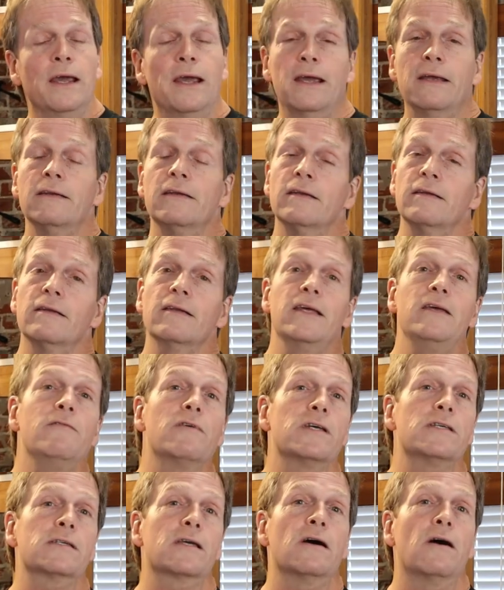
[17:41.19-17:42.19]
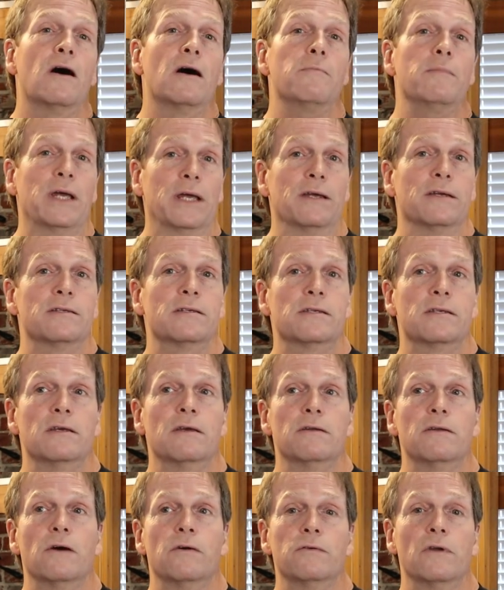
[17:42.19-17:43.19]
And leave us comments,
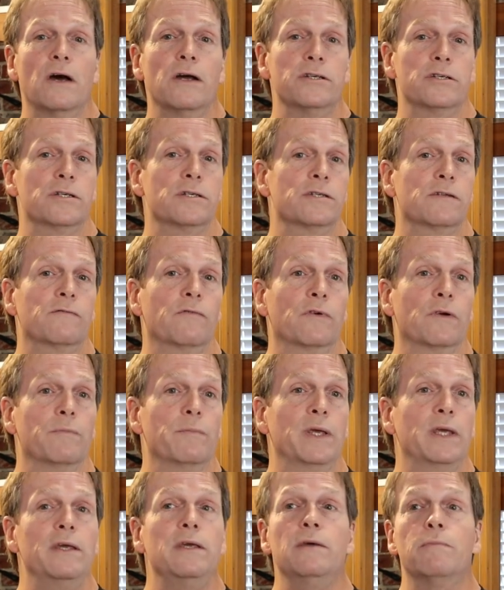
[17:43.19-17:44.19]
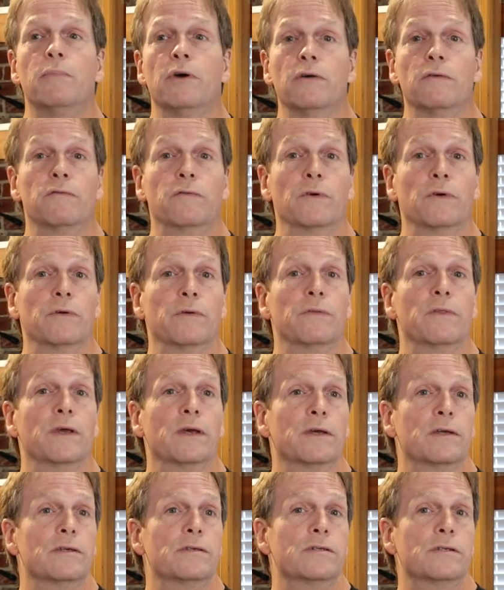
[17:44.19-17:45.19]
you know, not just for me, but for
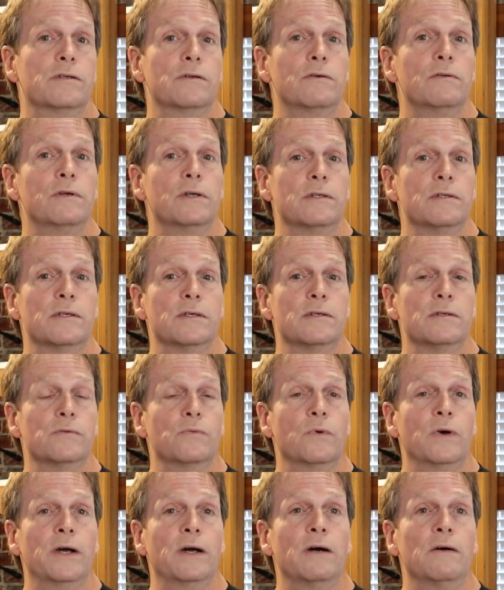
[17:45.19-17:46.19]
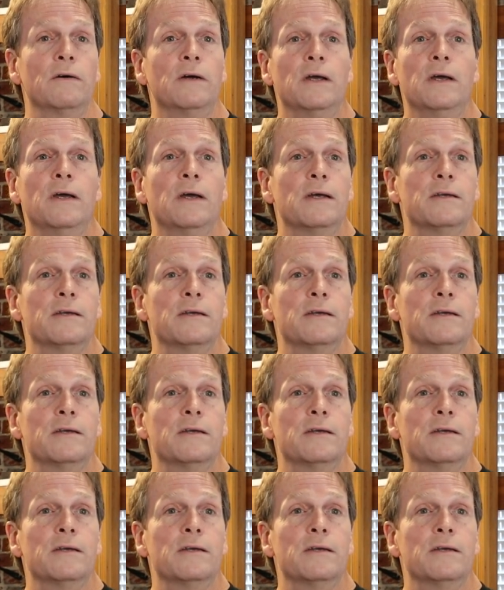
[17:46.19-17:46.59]
the students as well.